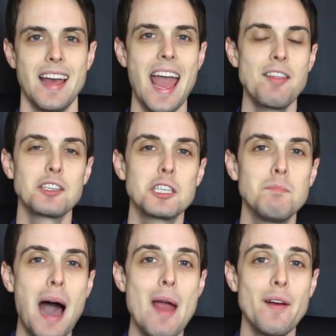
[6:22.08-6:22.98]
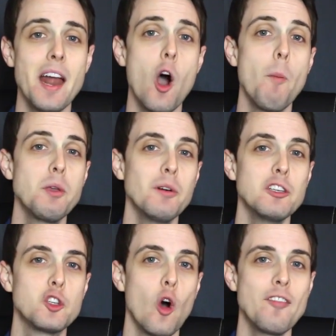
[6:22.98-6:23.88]
Hey, this is Byron. I hope you
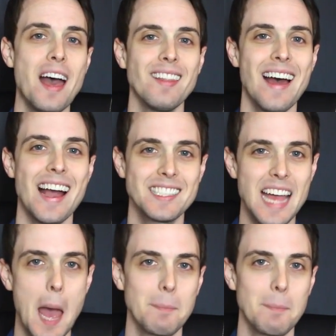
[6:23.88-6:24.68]
enjoyed that last